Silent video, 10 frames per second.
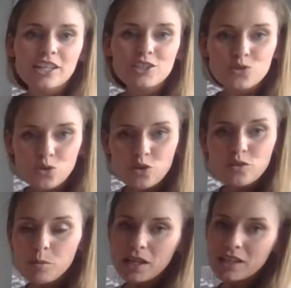It's your
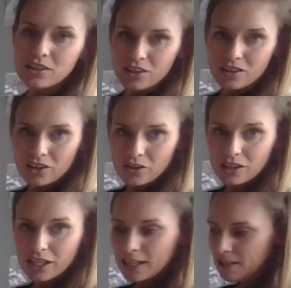opinion,
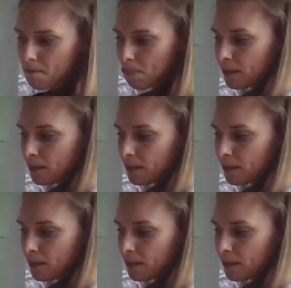okay?